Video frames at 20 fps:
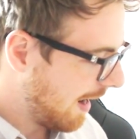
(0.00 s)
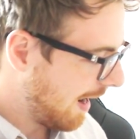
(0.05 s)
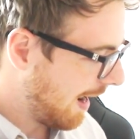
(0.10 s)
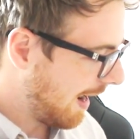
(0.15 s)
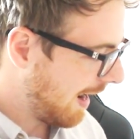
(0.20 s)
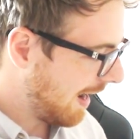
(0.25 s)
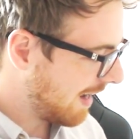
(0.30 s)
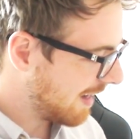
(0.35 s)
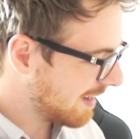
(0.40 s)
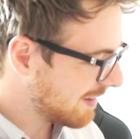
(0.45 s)

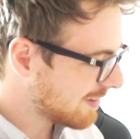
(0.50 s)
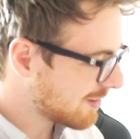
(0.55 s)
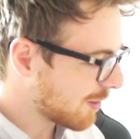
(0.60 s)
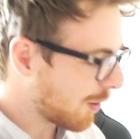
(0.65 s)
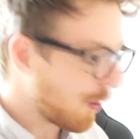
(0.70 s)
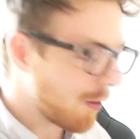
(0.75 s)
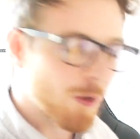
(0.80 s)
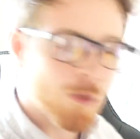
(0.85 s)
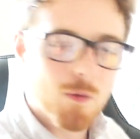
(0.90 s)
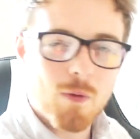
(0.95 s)
and
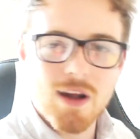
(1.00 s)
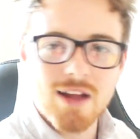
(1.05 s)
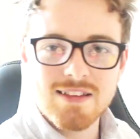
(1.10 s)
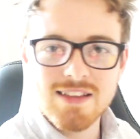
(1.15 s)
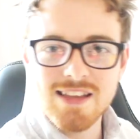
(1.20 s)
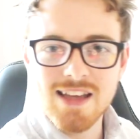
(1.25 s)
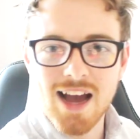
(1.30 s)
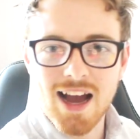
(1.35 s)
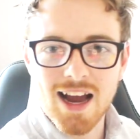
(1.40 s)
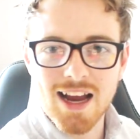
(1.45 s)

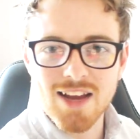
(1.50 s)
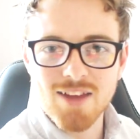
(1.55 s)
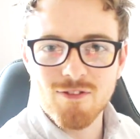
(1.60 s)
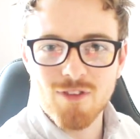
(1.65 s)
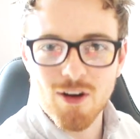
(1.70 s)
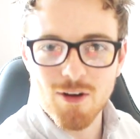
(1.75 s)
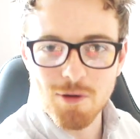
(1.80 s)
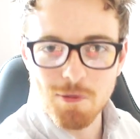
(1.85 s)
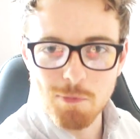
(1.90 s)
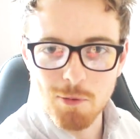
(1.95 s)
already I
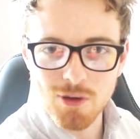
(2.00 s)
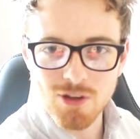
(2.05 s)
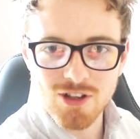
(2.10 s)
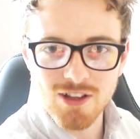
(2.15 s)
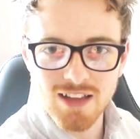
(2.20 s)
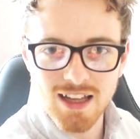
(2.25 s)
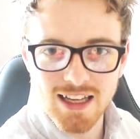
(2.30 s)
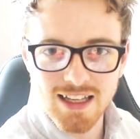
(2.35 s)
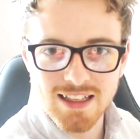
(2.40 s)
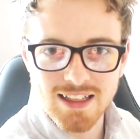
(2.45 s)
very much
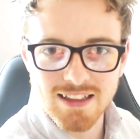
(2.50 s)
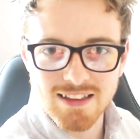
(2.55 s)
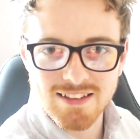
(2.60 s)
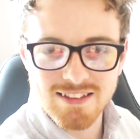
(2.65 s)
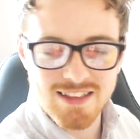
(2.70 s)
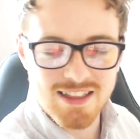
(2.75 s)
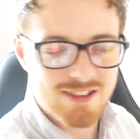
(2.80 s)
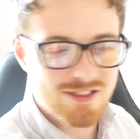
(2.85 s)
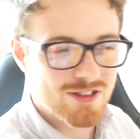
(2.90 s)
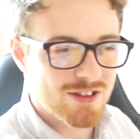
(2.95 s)
like
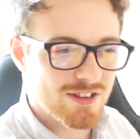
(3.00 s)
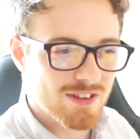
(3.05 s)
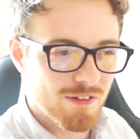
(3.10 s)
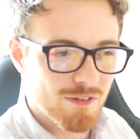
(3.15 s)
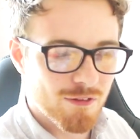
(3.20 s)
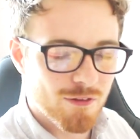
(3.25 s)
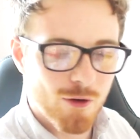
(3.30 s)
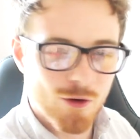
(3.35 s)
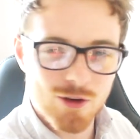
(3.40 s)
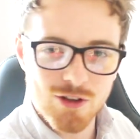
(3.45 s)
it. It's just
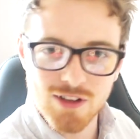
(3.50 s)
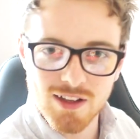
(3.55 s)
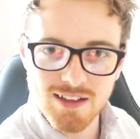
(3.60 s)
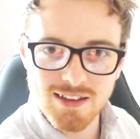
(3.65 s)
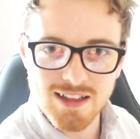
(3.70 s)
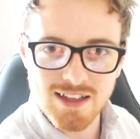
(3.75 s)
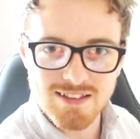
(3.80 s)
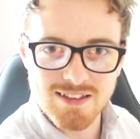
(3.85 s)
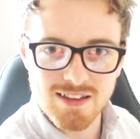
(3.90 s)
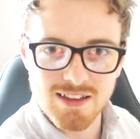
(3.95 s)

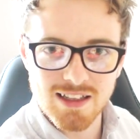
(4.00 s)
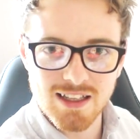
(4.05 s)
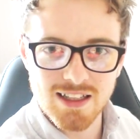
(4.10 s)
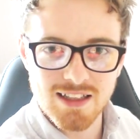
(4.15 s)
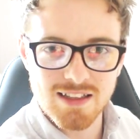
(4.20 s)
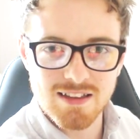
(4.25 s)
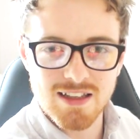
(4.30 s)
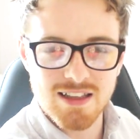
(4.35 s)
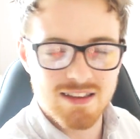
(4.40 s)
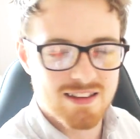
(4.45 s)
unfortunate that it,
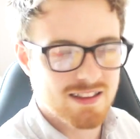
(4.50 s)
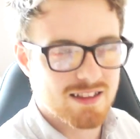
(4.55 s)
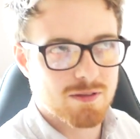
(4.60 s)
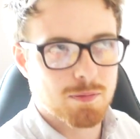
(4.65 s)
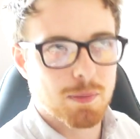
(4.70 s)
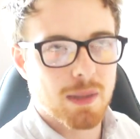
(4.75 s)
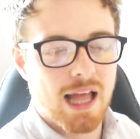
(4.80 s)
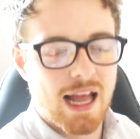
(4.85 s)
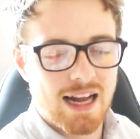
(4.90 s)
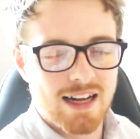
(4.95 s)
it, it's
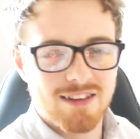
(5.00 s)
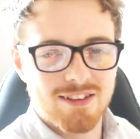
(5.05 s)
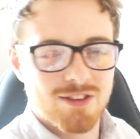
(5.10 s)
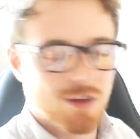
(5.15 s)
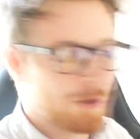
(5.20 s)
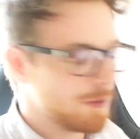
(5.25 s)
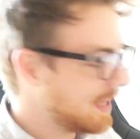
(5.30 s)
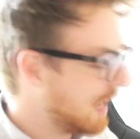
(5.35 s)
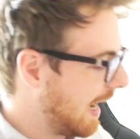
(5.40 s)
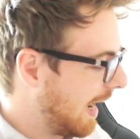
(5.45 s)
black,
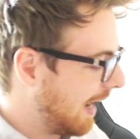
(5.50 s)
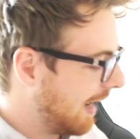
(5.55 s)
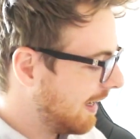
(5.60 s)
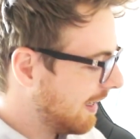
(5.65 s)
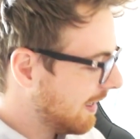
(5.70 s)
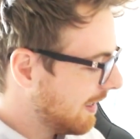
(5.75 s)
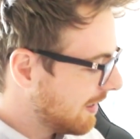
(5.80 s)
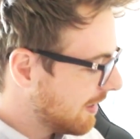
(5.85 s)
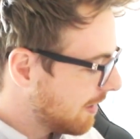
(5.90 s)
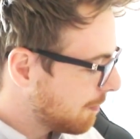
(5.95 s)
so yeah.
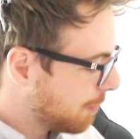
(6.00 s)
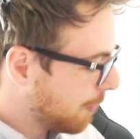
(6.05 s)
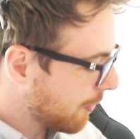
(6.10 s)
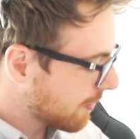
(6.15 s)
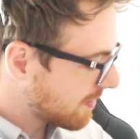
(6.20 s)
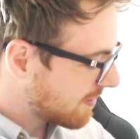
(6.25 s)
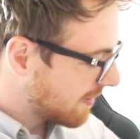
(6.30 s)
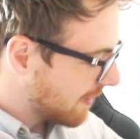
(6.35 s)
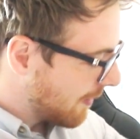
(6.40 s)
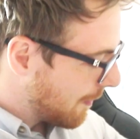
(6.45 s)

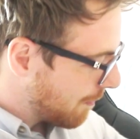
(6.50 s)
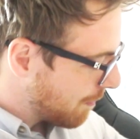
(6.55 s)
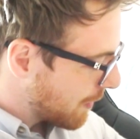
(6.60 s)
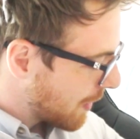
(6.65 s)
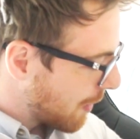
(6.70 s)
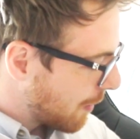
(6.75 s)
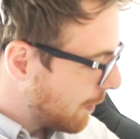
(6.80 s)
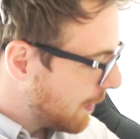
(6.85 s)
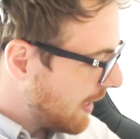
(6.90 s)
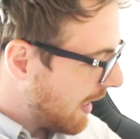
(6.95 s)
But
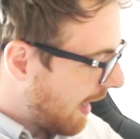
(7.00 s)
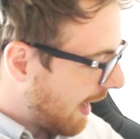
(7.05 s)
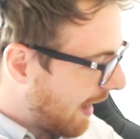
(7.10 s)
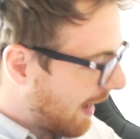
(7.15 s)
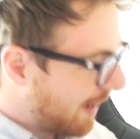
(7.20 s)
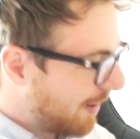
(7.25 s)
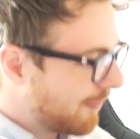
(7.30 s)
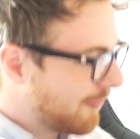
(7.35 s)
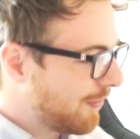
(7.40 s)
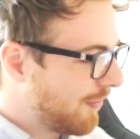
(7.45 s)
we
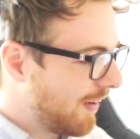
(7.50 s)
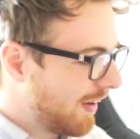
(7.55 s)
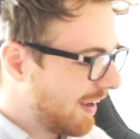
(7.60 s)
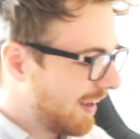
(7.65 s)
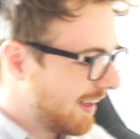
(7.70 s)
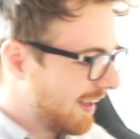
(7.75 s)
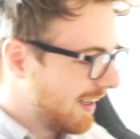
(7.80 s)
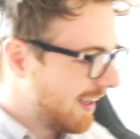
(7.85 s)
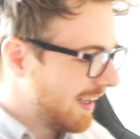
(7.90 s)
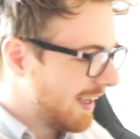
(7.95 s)
have
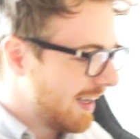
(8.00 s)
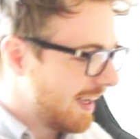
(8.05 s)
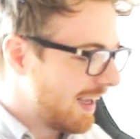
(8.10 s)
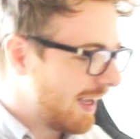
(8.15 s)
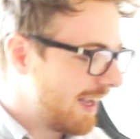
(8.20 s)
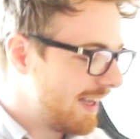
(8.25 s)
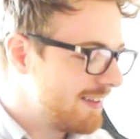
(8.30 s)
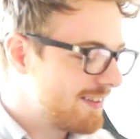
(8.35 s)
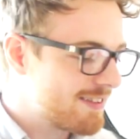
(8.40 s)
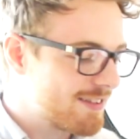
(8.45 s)

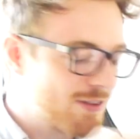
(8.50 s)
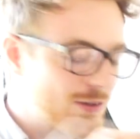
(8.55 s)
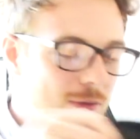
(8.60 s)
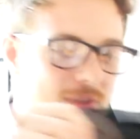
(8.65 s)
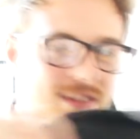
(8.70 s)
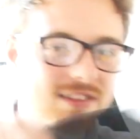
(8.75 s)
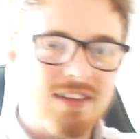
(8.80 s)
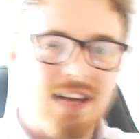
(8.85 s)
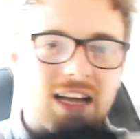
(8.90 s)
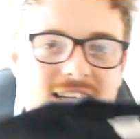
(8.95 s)
a
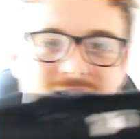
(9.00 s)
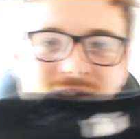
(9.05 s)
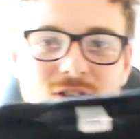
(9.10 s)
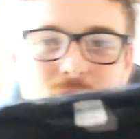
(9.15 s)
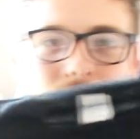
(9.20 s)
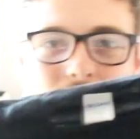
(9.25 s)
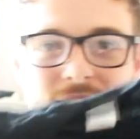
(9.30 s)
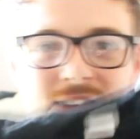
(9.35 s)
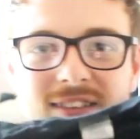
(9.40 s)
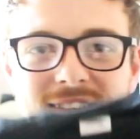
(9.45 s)
Suicide
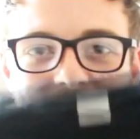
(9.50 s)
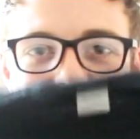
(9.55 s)
Squad